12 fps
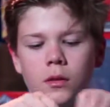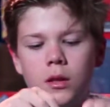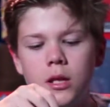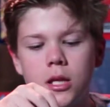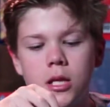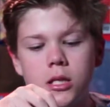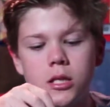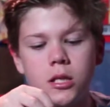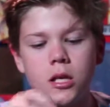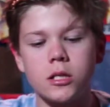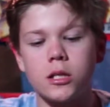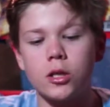This
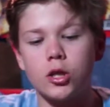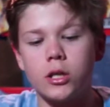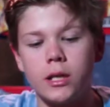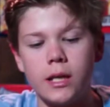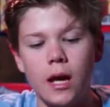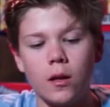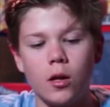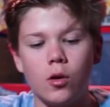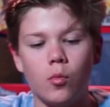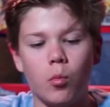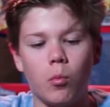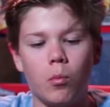doesn't look
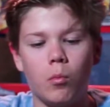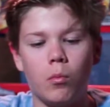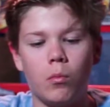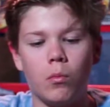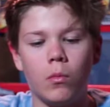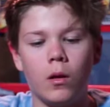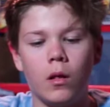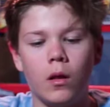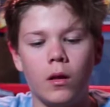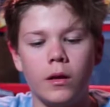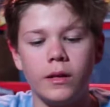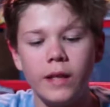yellow.
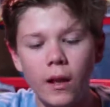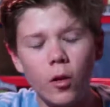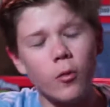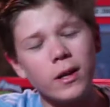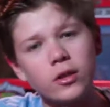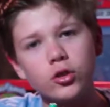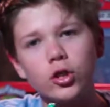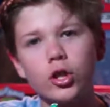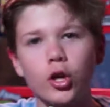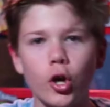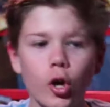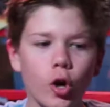Yellow Ranger's a
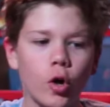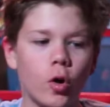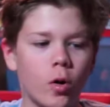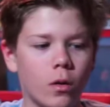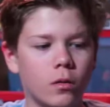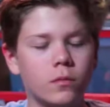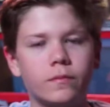girl.